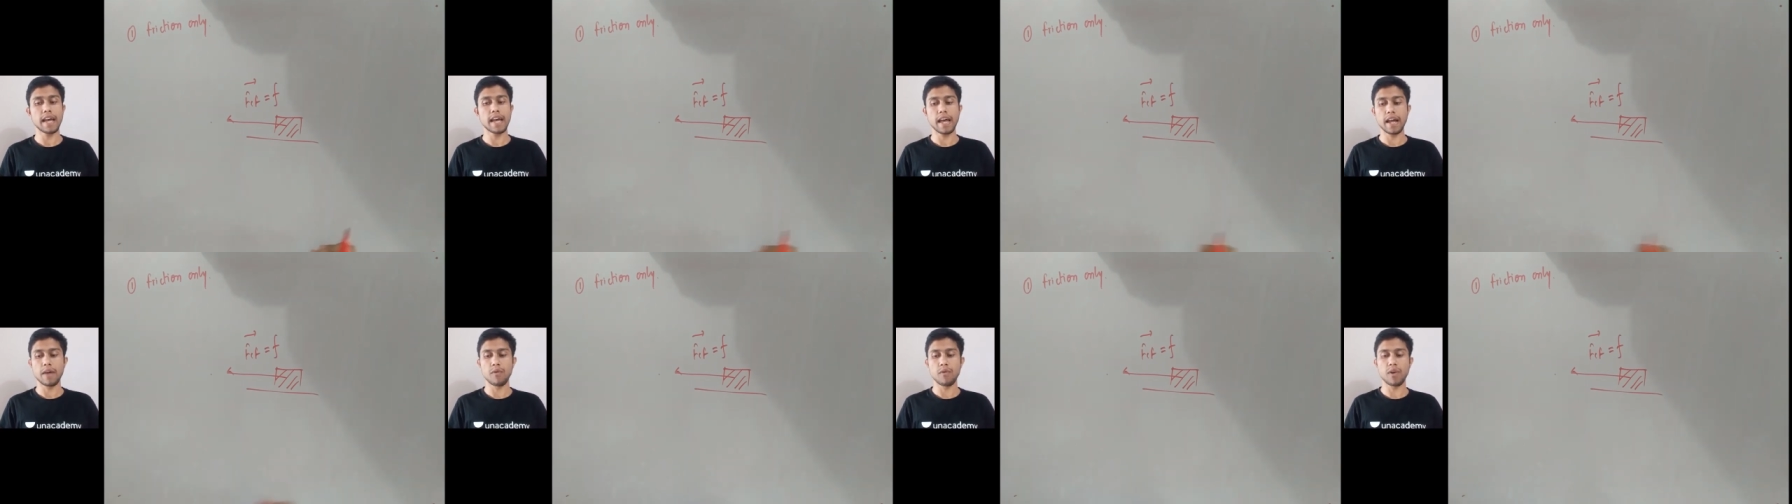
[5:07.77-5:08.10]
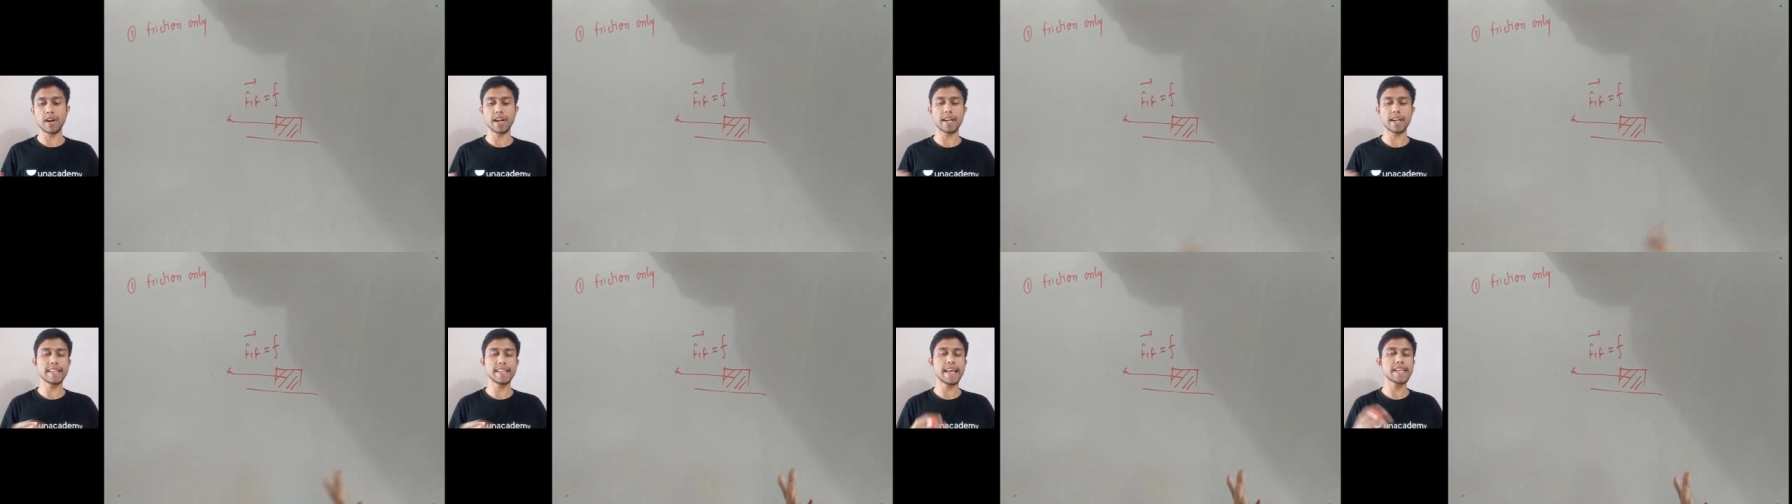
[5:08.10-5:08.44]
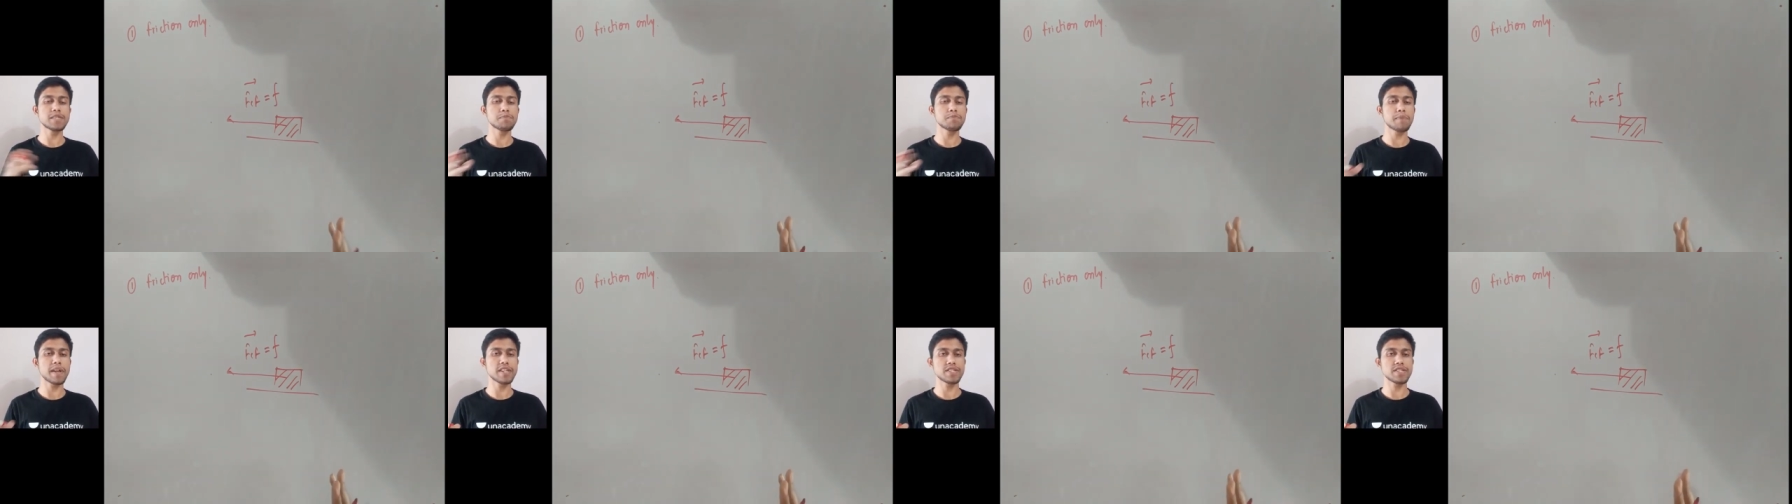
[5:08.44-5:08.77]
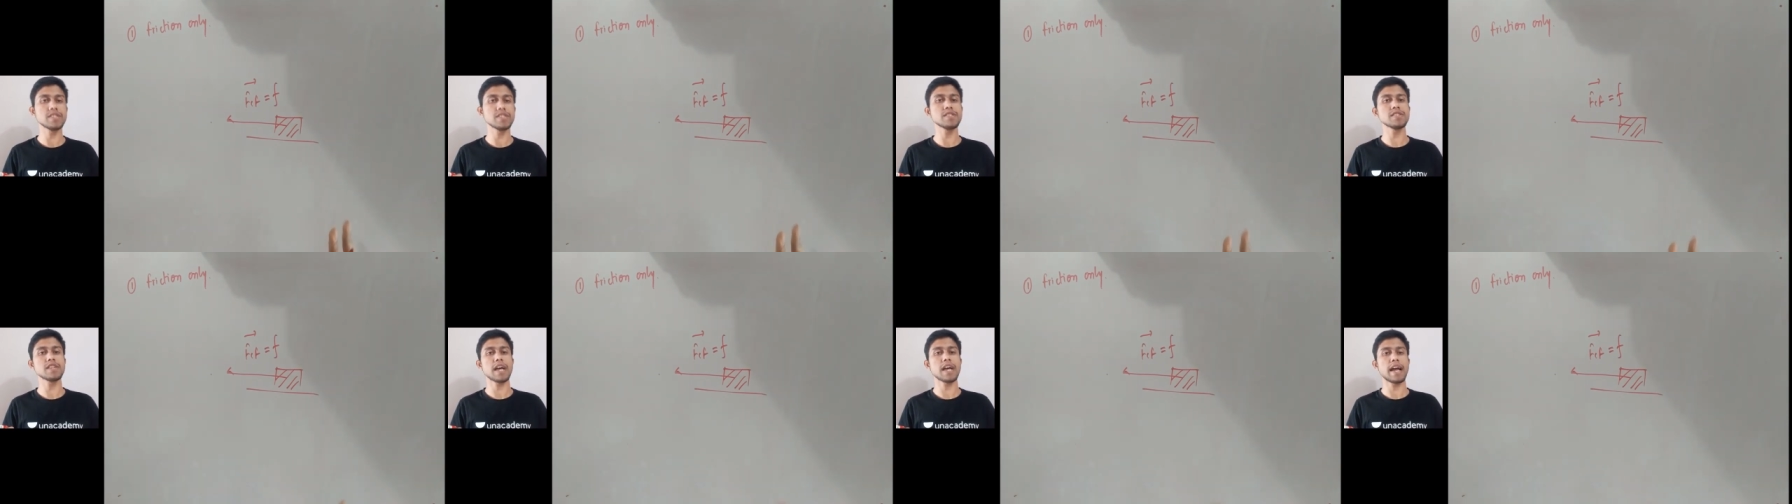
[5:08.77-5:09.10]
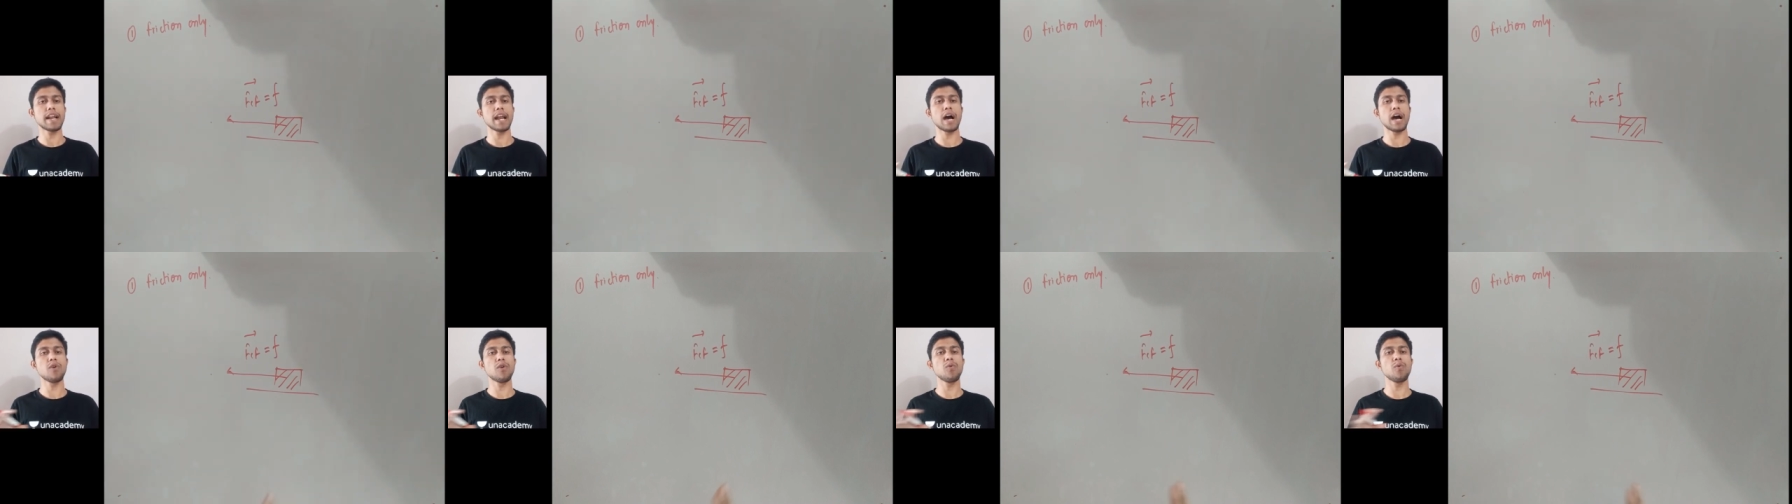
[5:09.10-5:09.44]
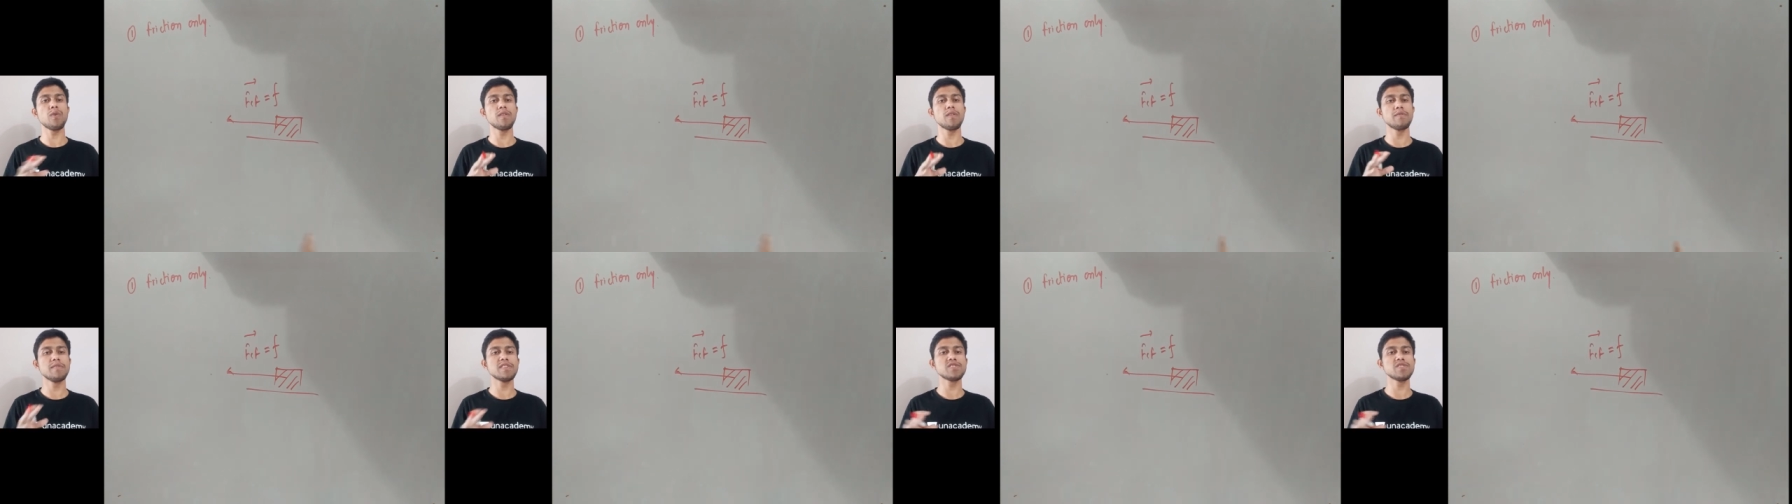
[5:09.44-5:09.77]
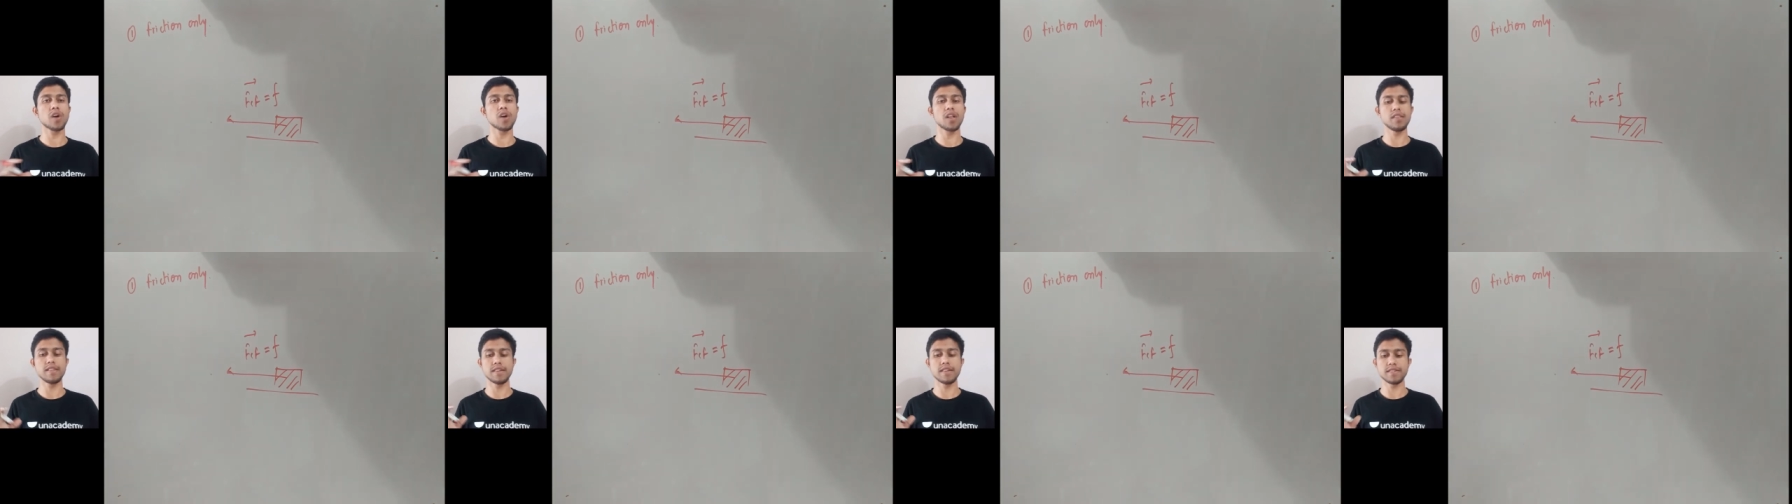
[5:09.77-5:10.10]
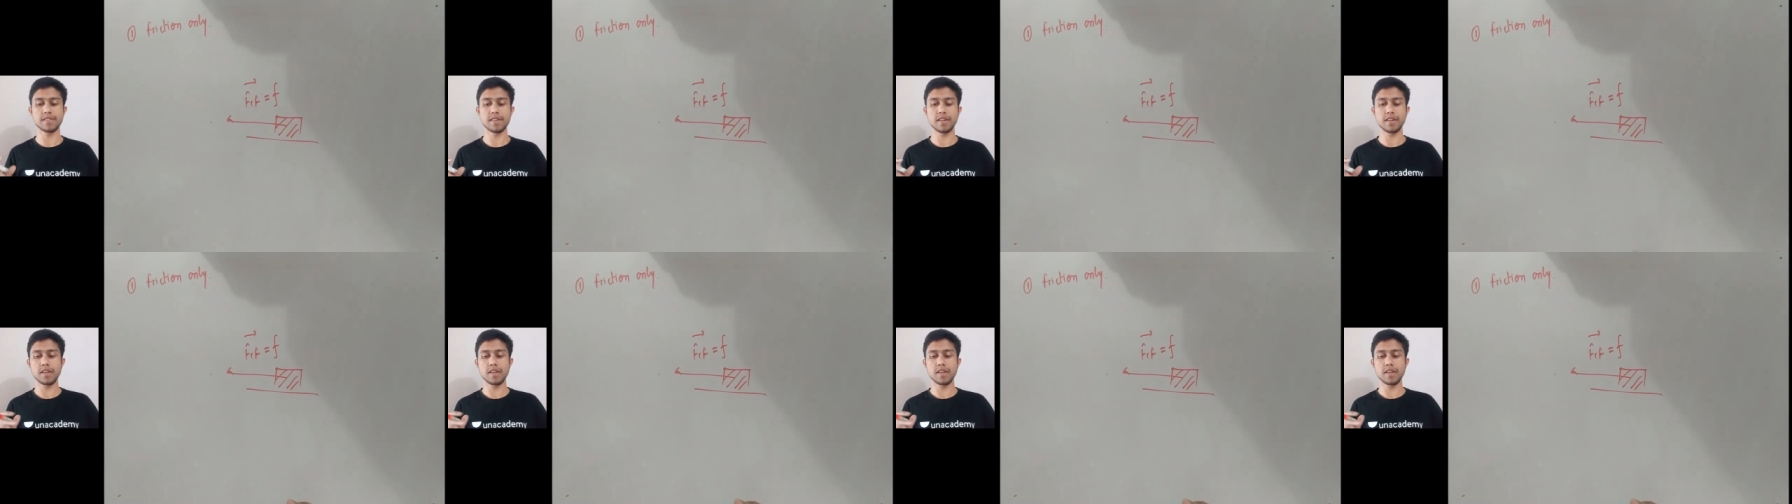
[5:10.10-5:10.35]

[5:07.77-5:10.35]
what are the expressions, and how will we solve this.